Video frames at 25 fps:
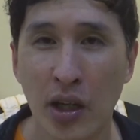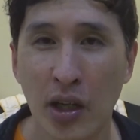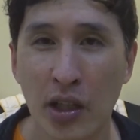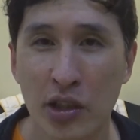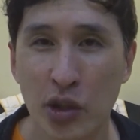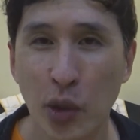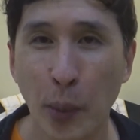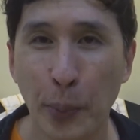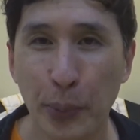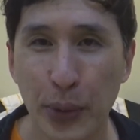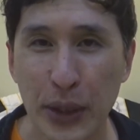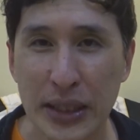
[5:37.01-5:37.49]

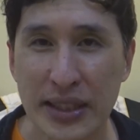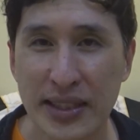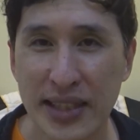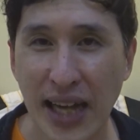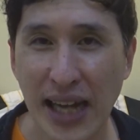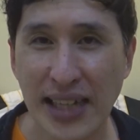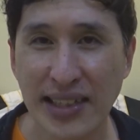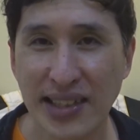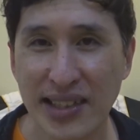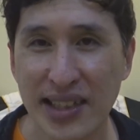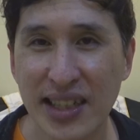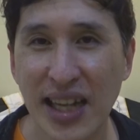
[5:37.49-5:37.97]
So
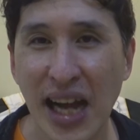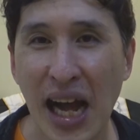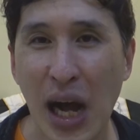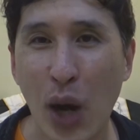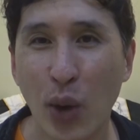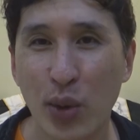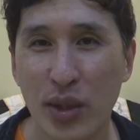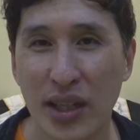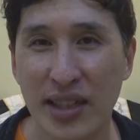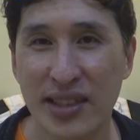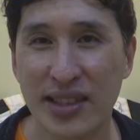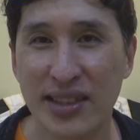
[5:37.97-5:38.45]
precisely
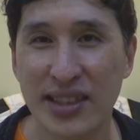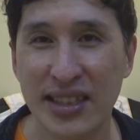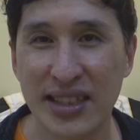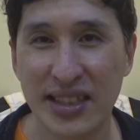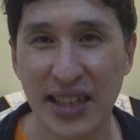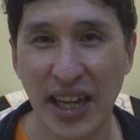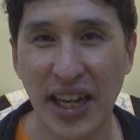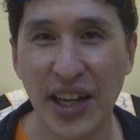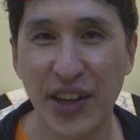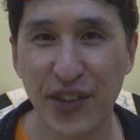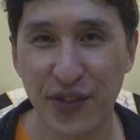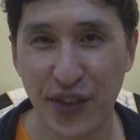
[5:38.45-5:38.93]
how does
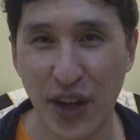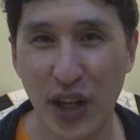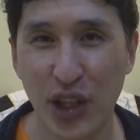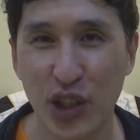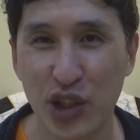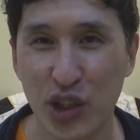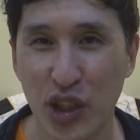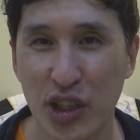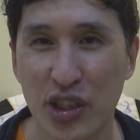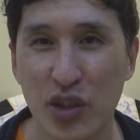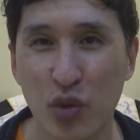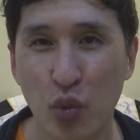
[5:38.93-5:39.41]
these 8
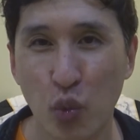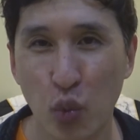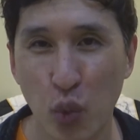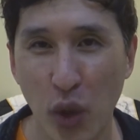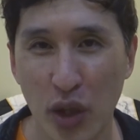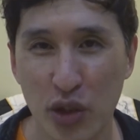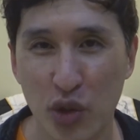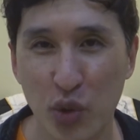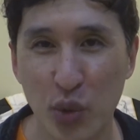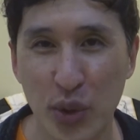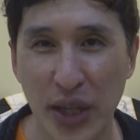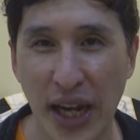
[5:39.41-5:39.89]
functions
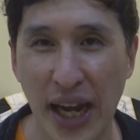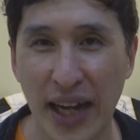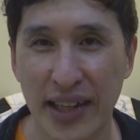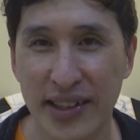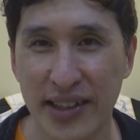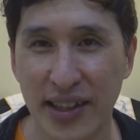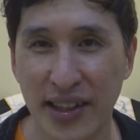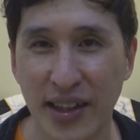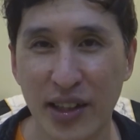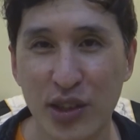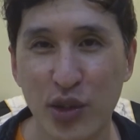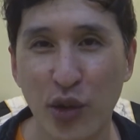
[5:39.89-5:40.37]
work
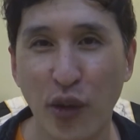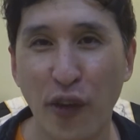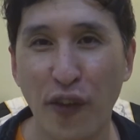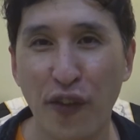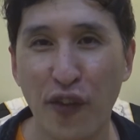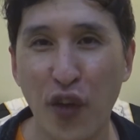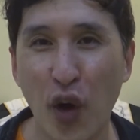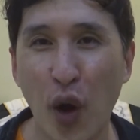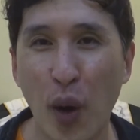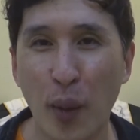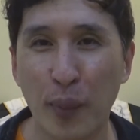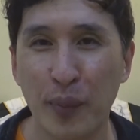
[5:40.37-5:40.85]
together to
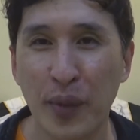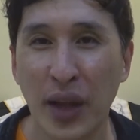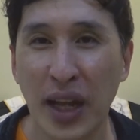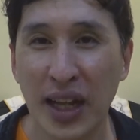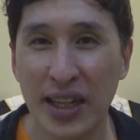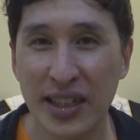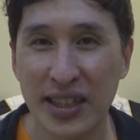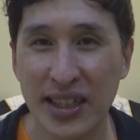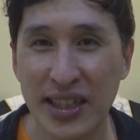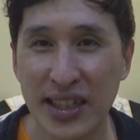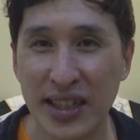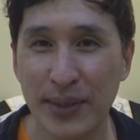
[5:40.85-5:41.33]
form
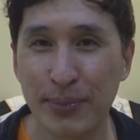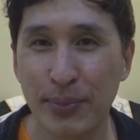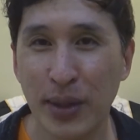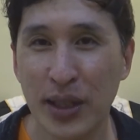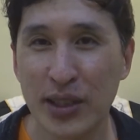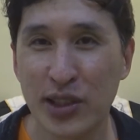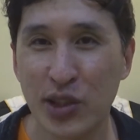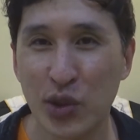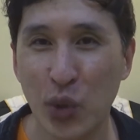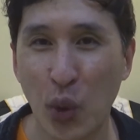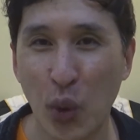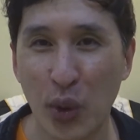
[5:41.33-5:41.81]
the
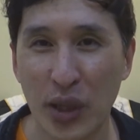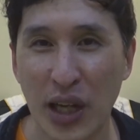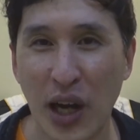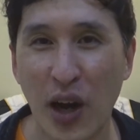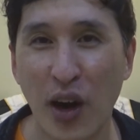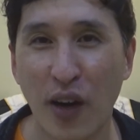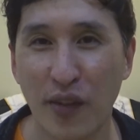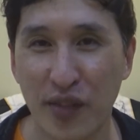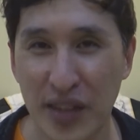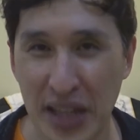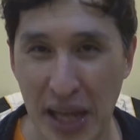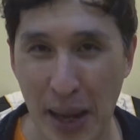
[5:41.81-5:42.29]
persona
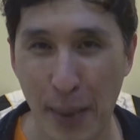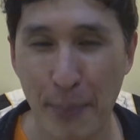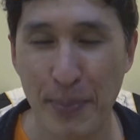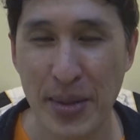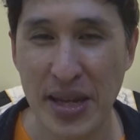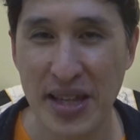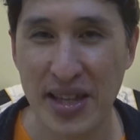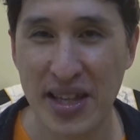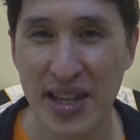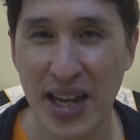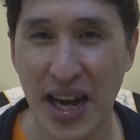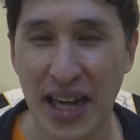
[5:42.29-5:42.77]
of the
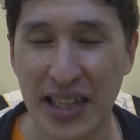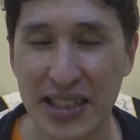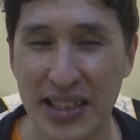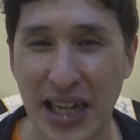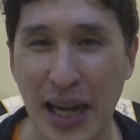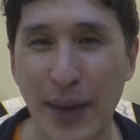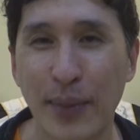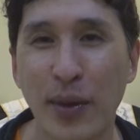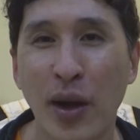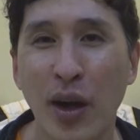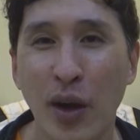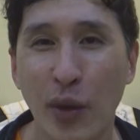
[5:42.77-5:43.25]
MBTI
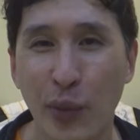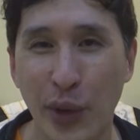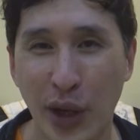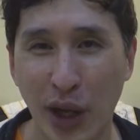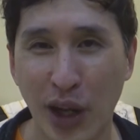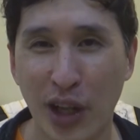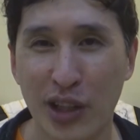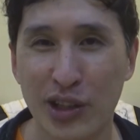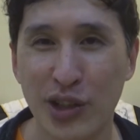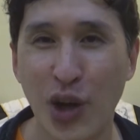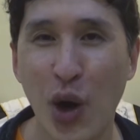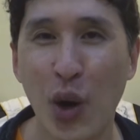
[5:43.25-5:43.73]
type? We're
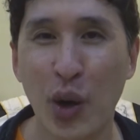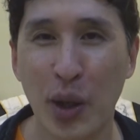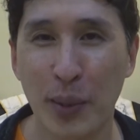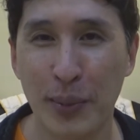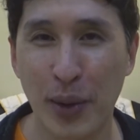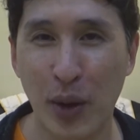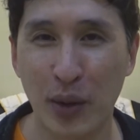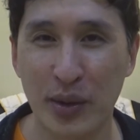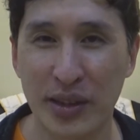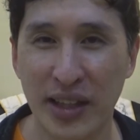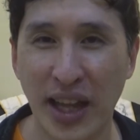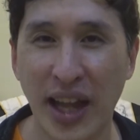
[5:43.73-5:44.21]
going to talk
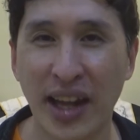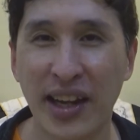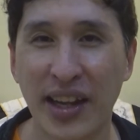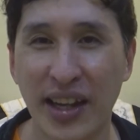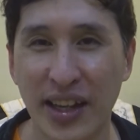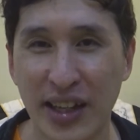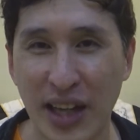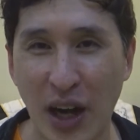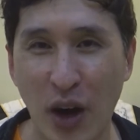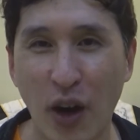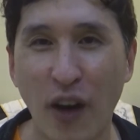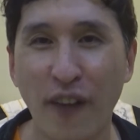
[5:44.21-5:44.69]
about that
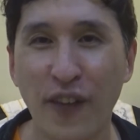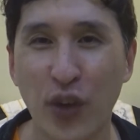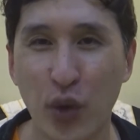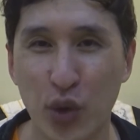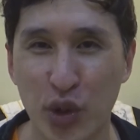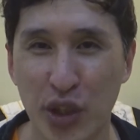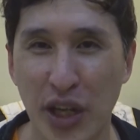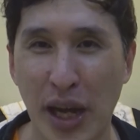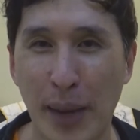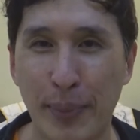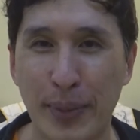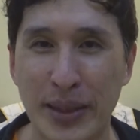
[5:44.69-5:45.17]
in our
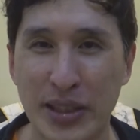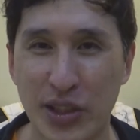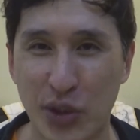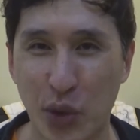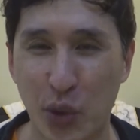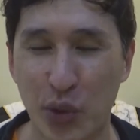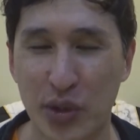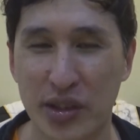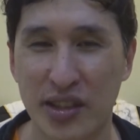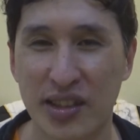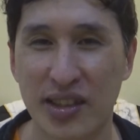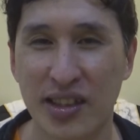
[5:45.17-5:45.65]
future
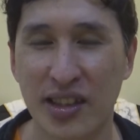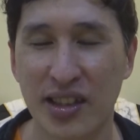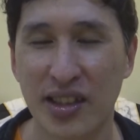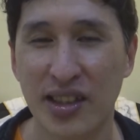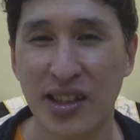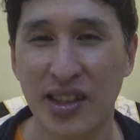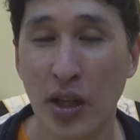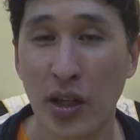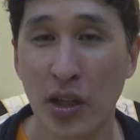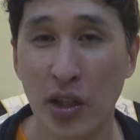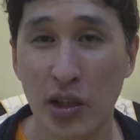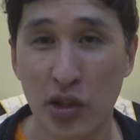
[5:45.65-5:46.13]
episodes.
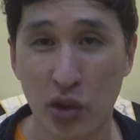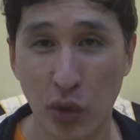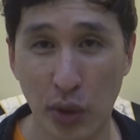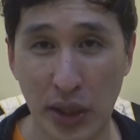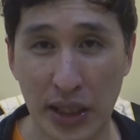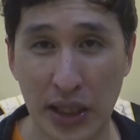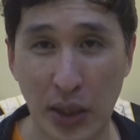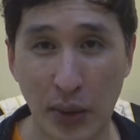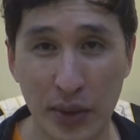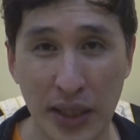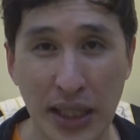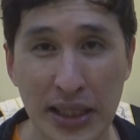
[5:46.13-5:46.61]
So
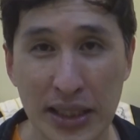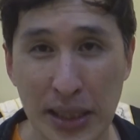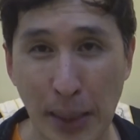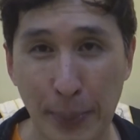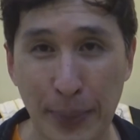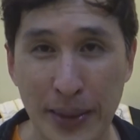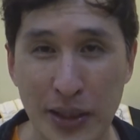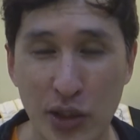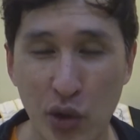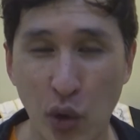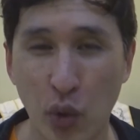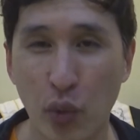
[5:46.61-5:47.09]
in our next
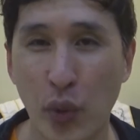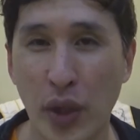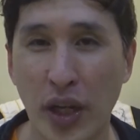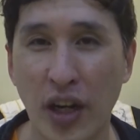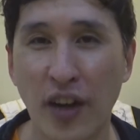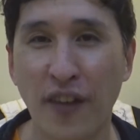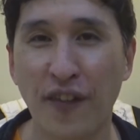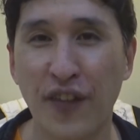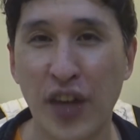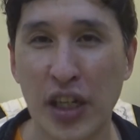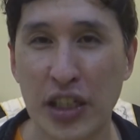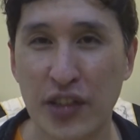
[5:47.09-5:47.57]
episode, we're
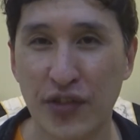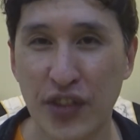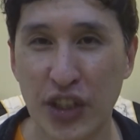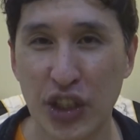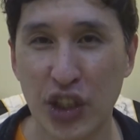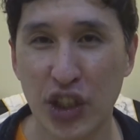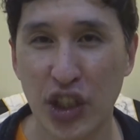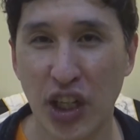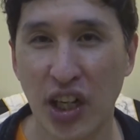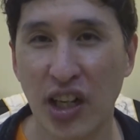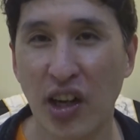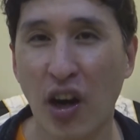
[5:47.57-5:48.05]
going to first
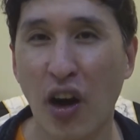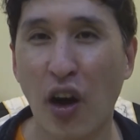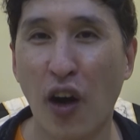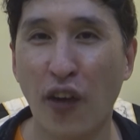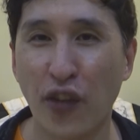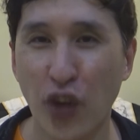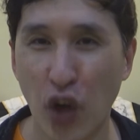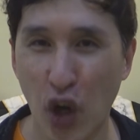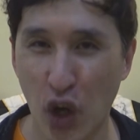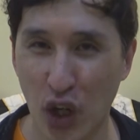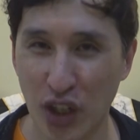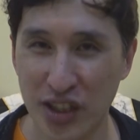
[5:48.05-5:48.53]
feature,
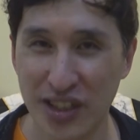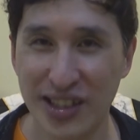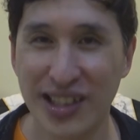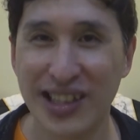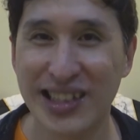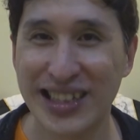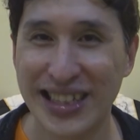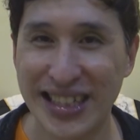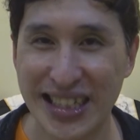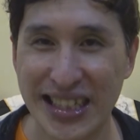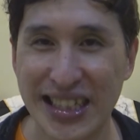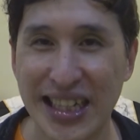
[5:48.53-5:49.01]
of course,
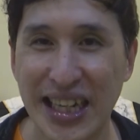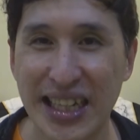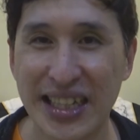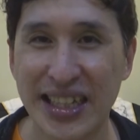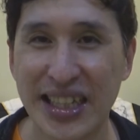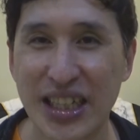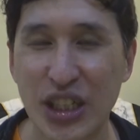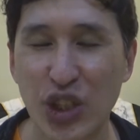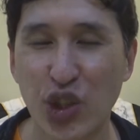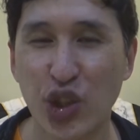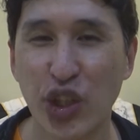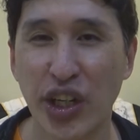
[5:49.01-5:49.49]
the
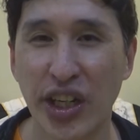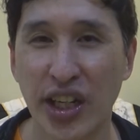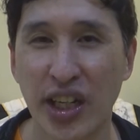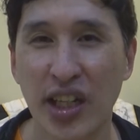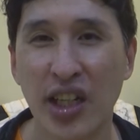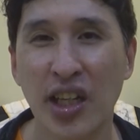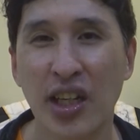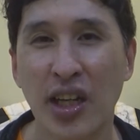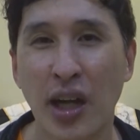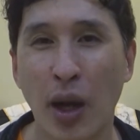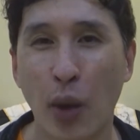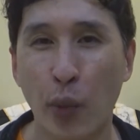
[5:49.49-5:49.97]
ENTJ.
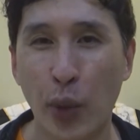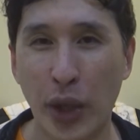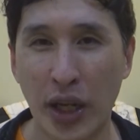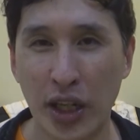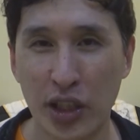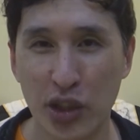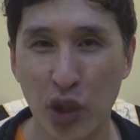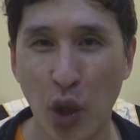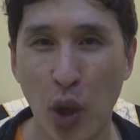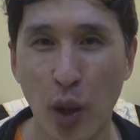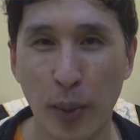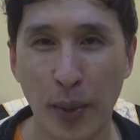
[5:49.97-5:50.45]
We're
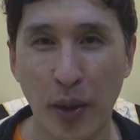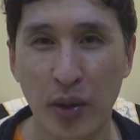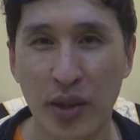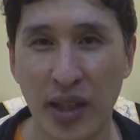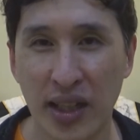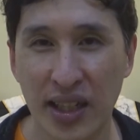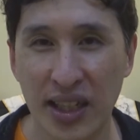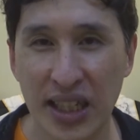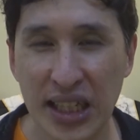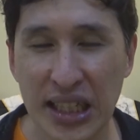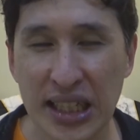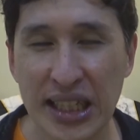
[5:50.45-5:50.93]
going to talk about
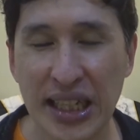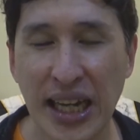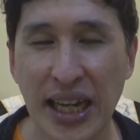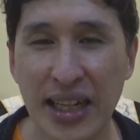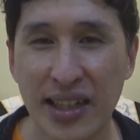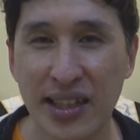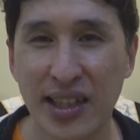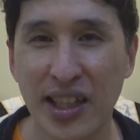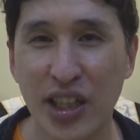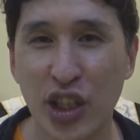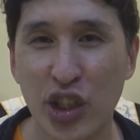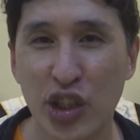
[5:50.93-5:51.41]
the
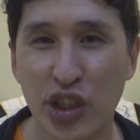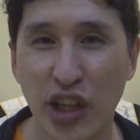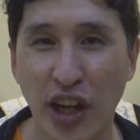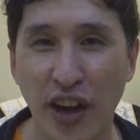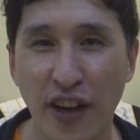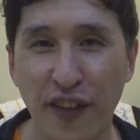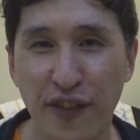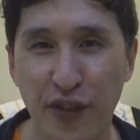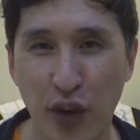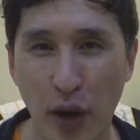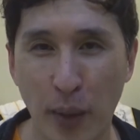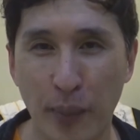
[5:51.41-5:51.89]

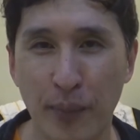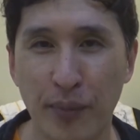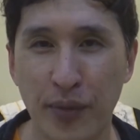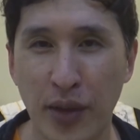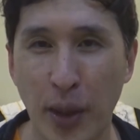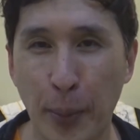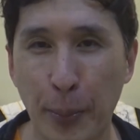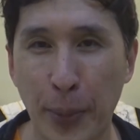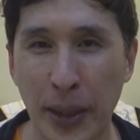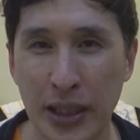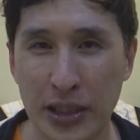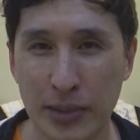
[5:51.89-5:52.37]
ENTJ from
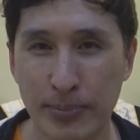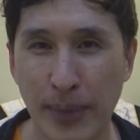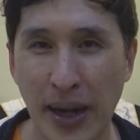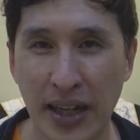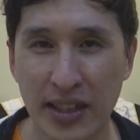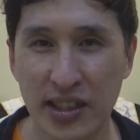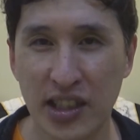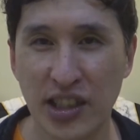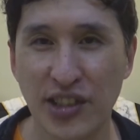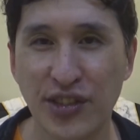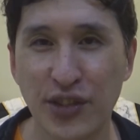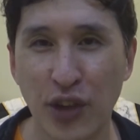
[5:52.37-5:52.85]
the
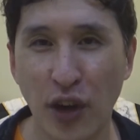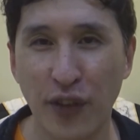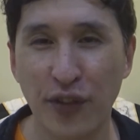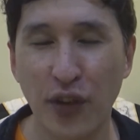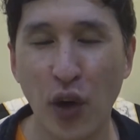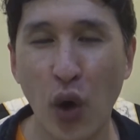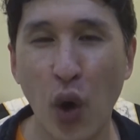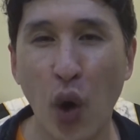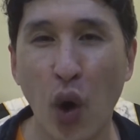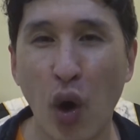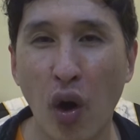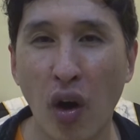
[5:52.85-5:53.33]
perspective of
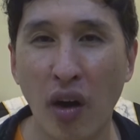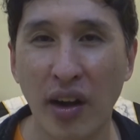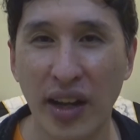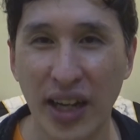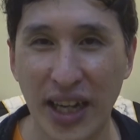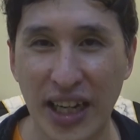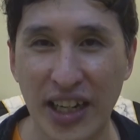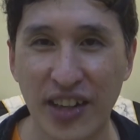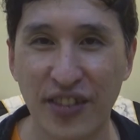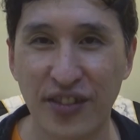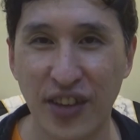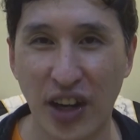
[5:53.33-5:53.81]
all
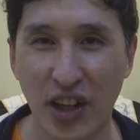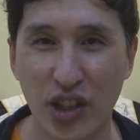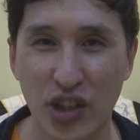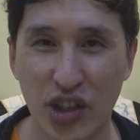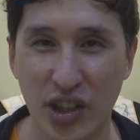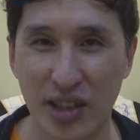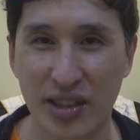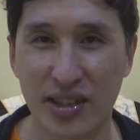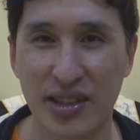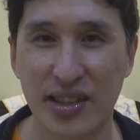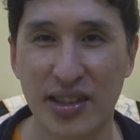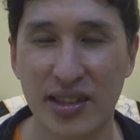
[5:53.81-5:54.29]
8
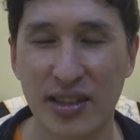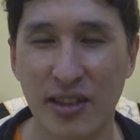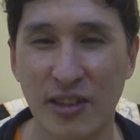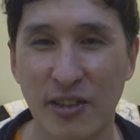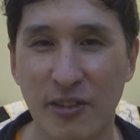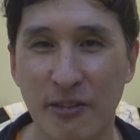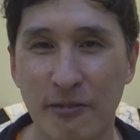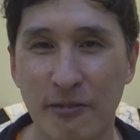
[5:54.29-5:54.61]
functions.